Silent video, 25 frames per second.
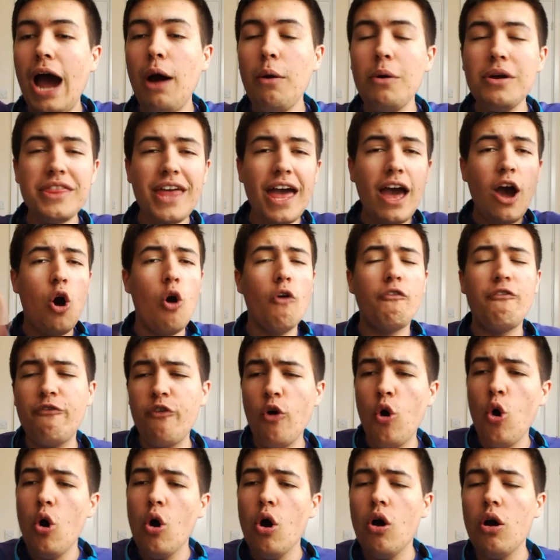How are there
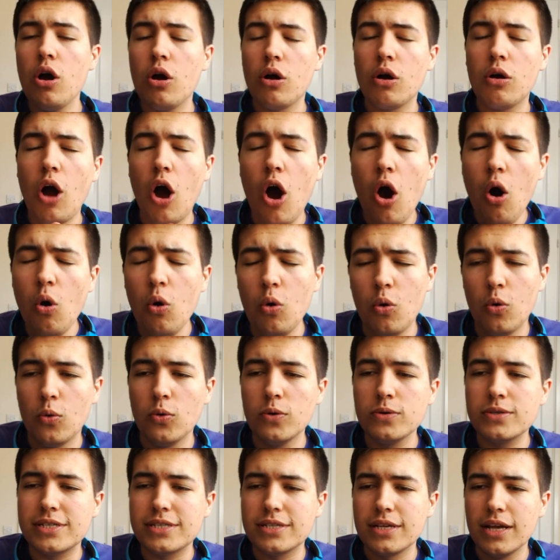four
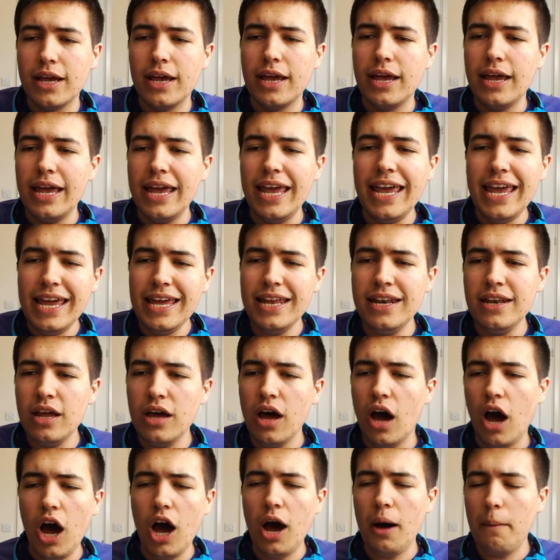holes
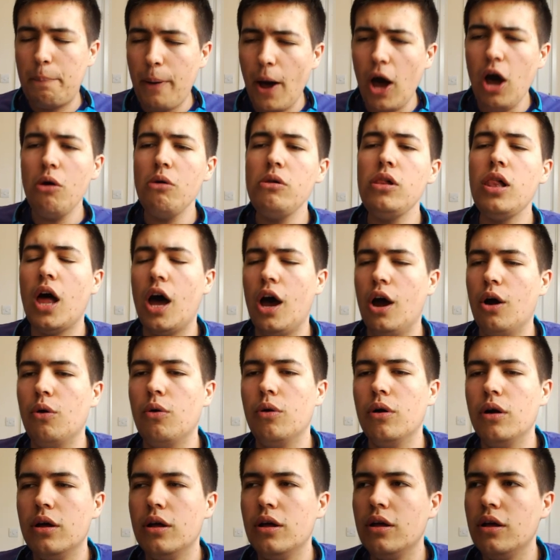in a
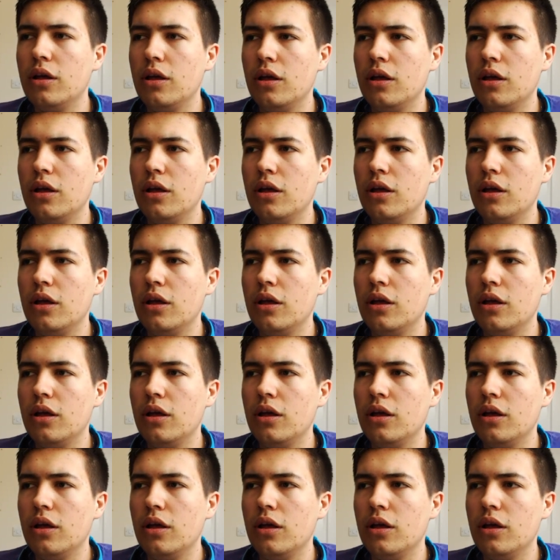polo?